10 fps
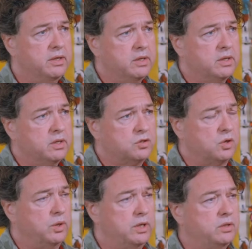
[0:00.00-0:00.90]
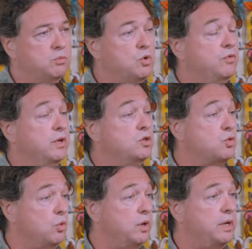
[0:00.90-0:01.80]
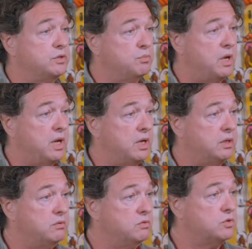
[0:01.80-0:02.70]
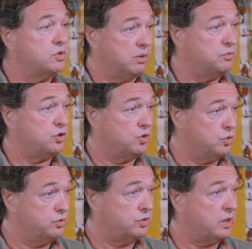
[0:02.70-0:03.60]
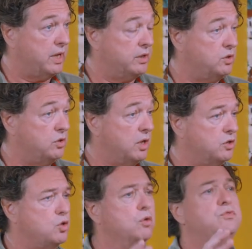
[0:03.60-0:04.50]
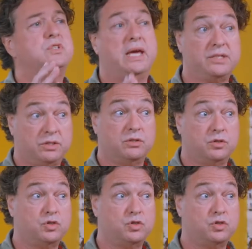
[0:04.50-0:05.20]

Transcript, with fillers: Yeah. So in the movie, Troy has made some suits and yeah. and you have tested the